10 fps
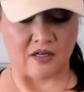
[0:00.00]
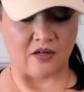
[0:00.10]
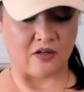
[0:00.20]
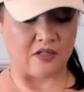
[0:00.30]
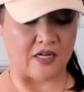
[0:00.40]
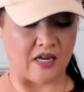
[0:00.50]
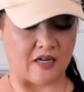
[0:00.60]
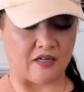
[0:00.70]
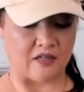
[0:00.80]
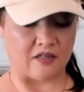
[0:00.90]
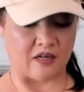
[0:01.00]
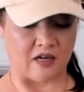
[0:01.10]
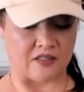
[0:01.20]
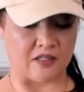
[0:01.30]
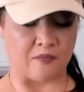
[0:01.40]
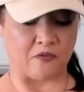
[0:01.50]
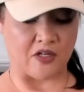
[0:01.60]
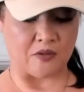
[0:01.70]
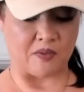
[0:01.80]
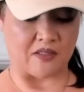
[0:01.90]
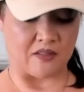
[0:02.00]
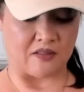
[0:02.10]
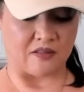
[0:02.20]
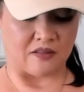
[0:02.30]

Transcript: you're gonna take uh, some fresh mint